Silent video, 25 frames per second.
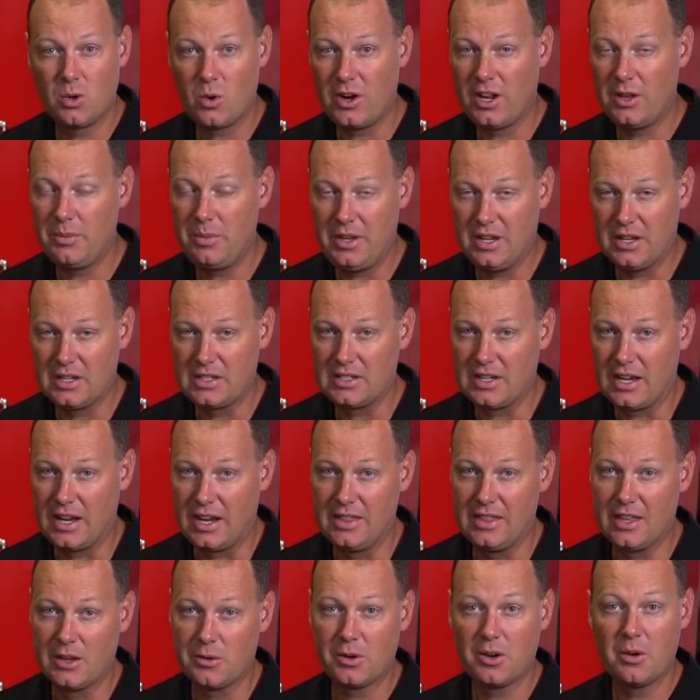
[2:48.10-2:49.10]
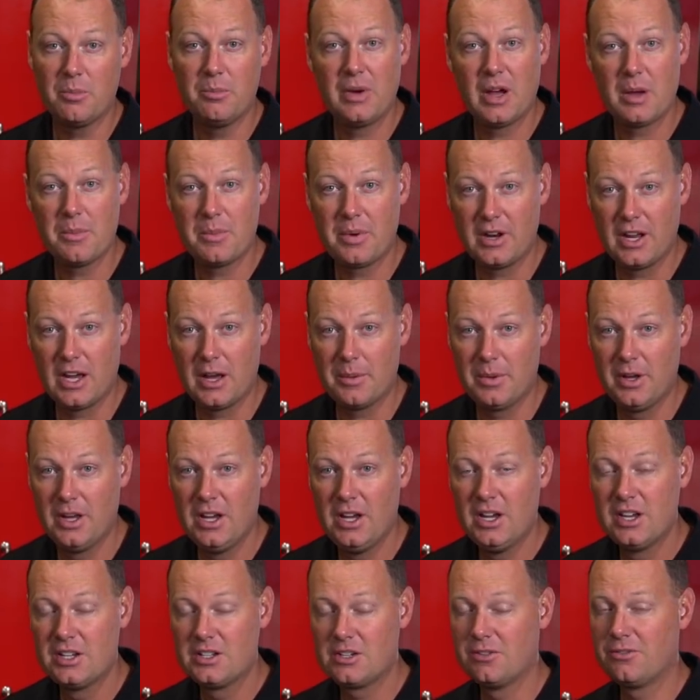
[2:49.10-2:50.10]
20 psi. Then we're going to bump it up
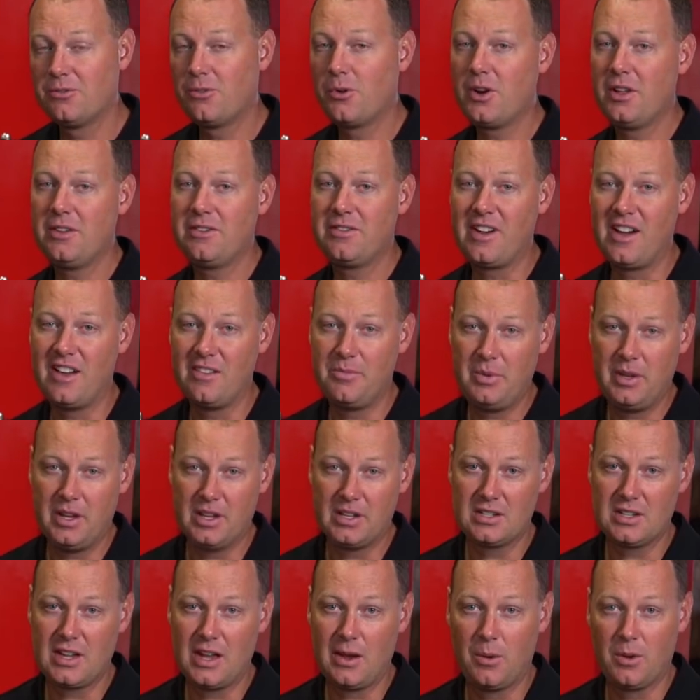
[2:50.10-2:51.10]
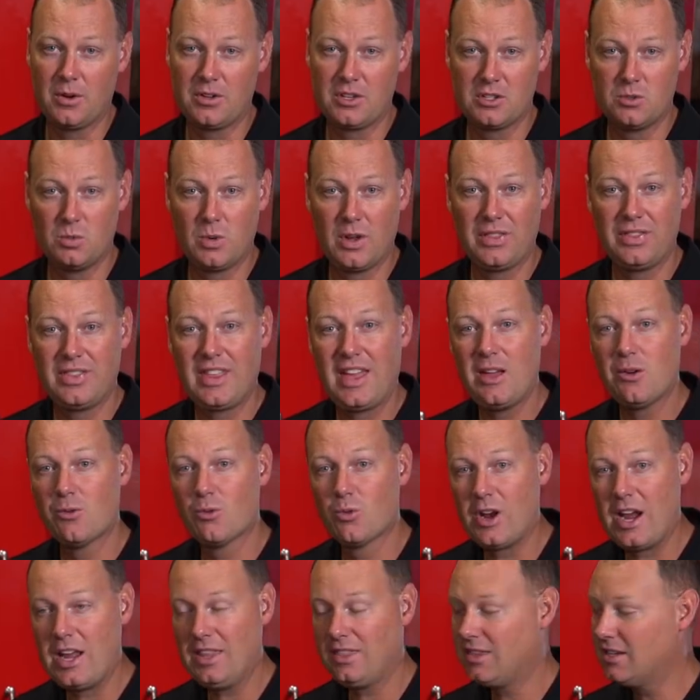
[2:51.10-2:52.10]
to 45 psi, which is what they
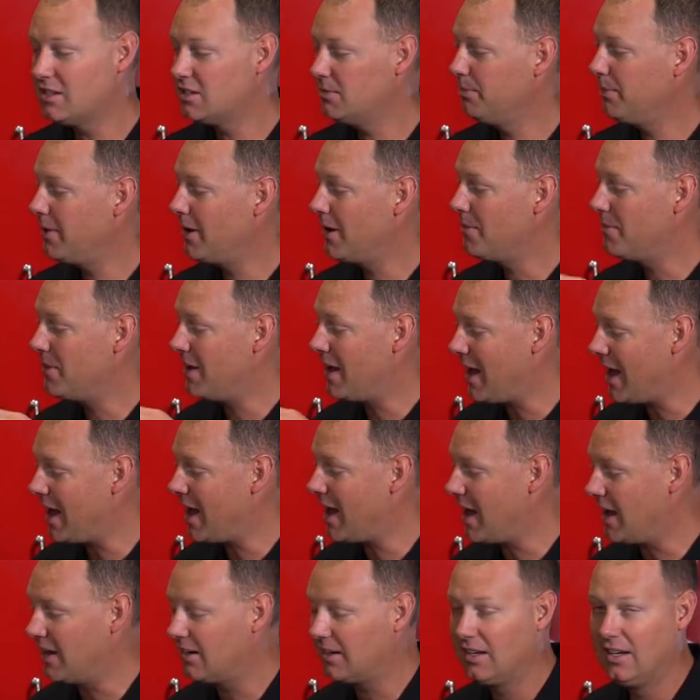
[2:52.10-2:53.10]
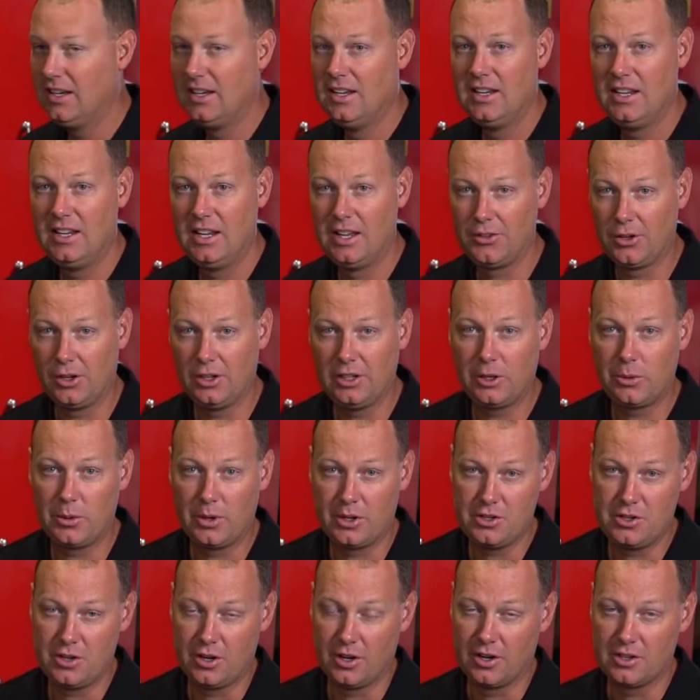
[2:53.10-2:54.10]
rate this pump at in their
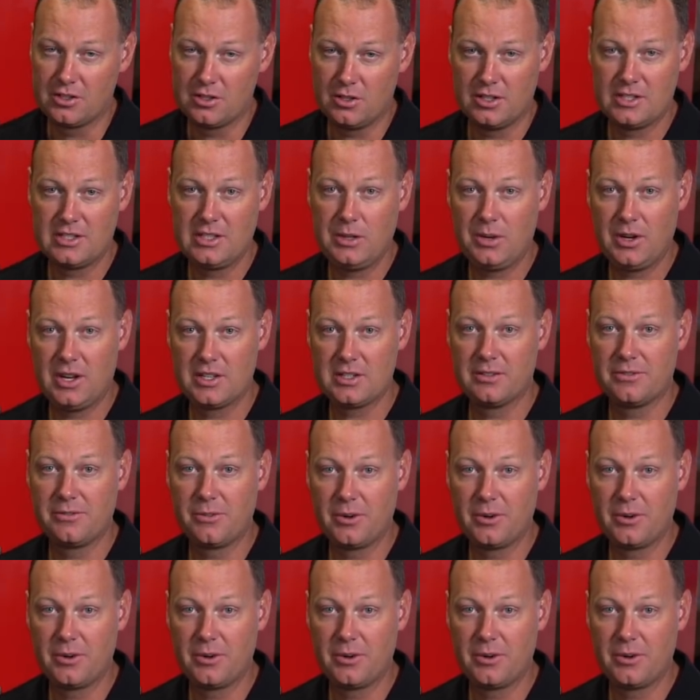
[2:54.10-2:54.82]
literature. So let's see what it does at